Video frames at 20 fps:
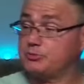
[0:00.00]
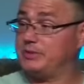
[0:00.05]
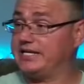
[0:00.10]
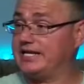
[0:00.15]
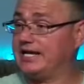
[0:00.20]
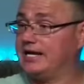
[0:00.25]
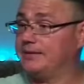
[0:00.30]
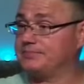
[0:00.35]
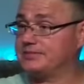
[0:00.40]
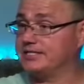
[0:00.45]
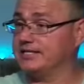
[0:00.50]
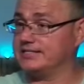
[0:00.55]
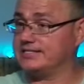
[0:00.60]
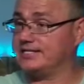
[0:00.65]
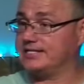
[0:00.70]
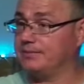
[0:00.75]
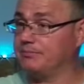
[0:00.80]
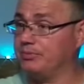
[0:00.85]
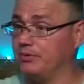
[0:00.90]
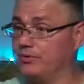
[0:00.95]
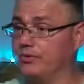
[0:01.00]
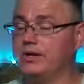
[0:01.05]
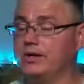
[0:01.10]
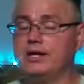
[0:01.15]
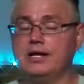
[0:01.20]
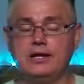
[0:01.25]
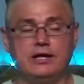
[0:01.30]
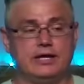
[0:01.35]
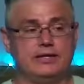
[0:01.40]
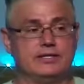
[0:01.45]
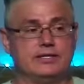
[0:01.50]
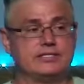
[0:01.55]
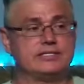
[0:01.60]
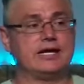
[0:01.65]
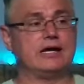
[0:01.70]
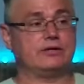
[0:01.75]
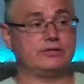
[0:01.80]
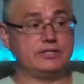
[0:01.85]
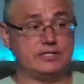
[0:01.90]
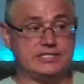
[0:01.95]
be kept in the temple and the
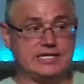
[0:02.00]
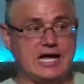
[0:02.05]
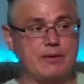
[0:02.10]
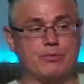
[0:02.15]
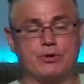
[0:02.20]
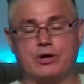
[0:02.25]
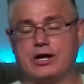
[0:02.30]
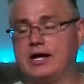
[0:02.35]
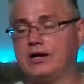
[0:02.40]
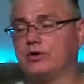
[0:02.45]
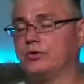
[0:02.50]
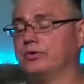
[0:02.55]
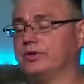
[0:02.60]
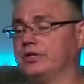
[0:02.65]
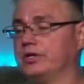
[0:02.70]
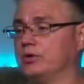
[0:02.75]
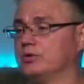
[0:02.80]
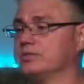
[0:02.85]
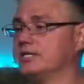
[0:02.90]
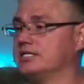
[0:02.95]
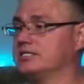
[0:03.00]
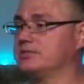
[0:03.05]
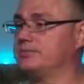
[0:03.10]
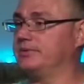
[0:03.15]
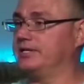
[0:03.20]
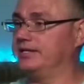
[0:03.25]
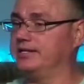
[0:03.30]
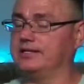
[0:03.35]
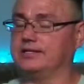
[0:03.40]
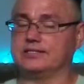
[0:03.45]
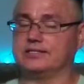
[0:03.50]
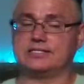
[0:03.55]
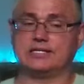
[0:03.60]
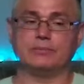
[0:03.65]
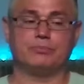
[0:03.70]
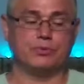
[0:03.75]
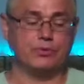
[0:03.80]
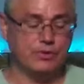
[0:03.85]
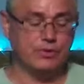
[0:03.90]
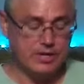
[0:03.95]
ta- the tabernacle in the Old Testament, and then the
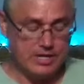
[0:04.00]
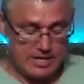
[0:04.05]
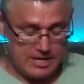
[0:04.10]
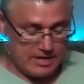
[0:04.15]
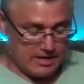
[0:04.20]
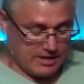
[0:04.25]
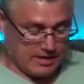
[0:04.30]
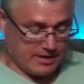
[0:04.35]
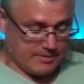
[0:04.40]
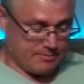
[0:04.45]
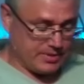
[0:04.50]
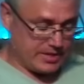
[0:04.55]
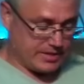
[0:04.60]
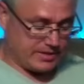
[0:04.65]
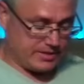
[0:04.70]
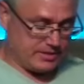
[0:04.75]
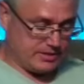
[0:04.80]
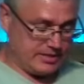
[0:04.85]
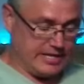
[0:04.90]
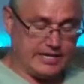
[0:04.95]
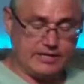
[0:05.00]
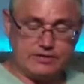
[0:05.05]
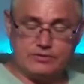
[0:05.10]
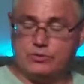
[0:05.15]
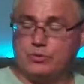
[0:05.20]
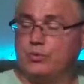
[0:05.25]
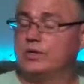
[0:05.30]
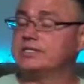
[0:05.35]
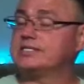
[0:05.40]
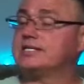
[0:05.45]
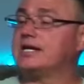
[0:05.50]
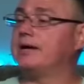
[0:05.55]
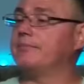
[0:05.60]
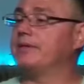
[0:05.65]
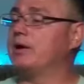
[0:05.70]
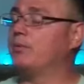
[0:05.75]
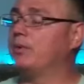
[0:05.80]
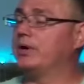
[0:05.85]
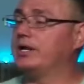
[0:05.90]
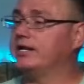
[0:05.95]
temple. But it, one time
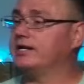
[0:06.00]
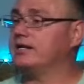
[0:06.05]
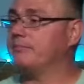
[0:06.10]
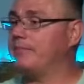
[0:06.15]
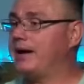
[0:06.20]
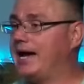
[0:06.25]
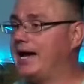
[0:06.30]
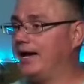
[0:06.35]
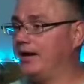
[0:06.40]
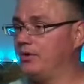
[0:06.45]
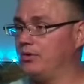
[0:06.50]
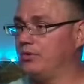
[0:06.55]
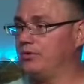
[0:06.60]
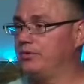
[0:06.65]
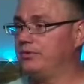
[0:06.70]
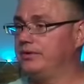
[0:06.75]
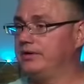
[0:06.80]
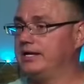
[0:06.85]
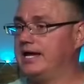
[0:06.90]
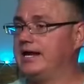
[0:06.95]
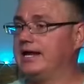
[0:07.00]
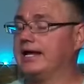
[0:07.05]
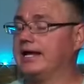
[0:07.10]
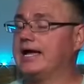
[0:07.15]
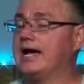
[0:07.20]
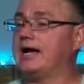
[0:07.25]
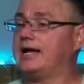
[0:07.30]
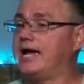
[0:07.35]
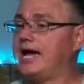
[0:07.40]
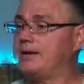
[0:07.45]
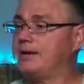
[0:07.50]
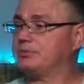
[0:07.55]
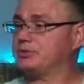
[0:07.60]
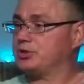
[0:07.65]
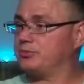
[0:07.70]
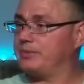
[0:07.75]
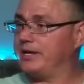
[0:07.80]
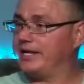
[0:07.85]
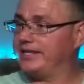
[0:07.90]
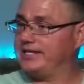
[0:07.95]
they went into battle and it got
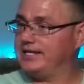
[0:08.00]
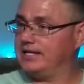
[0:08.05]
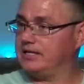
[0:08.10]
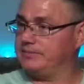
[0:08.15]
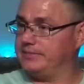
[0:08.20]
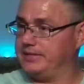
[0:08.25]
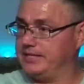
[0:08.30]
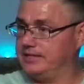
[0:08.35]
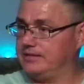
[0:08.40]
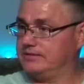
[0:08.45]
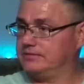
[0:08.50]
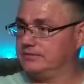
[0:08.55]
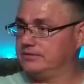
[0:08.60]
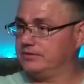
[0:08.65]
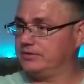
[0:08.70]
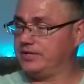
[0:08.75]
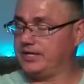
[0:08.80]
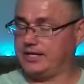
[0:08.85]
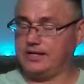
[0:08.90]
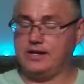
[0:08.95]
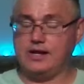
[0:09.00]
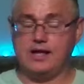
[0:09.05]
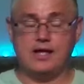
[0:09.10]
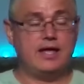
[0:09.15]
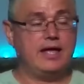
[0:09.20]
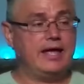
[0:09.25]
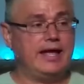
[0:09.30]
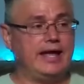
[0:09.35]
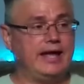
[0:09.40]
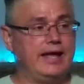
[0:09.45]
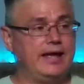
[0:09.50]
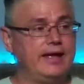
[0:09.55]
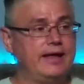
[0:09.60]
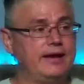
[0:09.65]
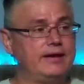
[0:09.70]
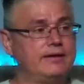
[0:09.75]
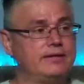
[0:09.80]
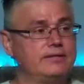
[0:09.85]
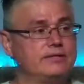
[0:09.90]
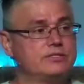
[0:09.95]
captured by the enemy. Okay,
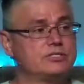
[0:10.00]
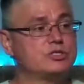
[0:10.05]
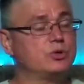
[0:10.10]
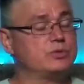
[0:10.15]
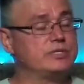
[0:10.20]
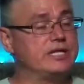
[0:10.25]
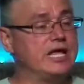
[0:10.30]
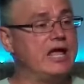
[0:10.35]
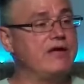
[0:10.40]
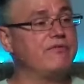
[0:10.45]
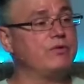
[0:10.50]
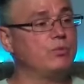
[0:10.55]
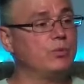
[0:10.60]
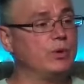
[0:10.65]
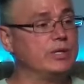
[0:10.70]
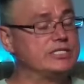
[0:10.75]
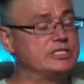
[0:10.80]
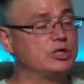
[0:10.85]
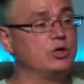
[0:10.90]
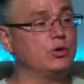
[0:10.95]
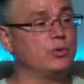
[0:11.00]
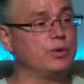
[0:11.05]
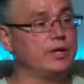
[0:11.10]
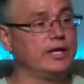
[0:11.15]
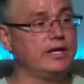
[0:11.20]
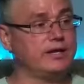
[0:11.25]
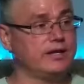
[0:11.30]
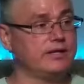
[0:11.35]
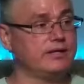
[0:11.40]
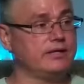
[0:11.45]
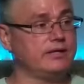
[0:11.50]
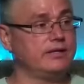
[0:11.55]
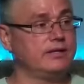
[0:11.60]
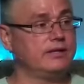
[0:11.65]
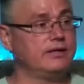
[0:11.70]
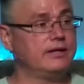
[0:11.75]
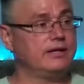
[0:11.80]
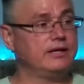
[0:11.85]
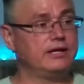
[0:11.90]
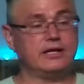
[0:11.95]
and so David went to go get it,
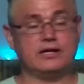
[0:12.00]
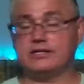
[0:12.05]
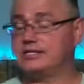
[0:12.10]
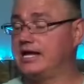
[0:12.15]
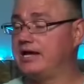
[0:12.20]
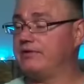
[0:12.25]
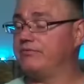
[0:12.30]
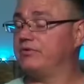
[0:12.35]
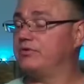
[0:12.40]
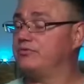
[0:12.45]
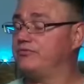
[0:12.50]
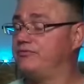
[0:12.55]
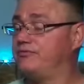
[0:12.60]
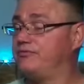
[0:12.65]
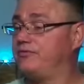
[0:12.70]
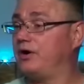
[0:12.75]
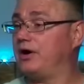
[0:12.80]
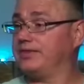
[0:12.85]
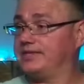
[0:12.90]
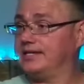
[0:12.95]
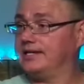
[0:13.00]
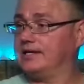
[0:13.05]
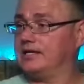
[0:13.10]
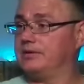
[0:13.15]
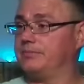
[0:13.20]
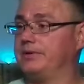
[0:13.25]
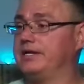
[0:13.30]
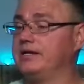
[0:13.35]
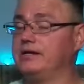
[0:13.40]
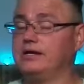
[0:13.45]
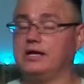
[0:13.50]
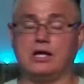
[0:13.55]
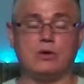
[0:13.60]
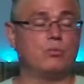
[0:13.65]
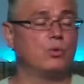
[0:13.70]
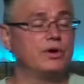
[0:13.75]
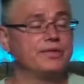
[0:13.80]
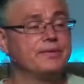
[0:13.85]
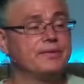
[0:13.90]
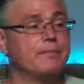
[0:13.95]
and David fought the enemy and
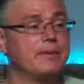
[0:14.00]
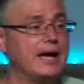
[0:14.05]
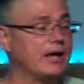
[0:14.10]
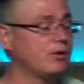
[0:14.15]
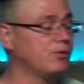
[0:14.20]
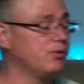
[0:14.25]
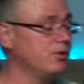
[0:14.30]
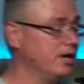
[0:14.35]
won the battle.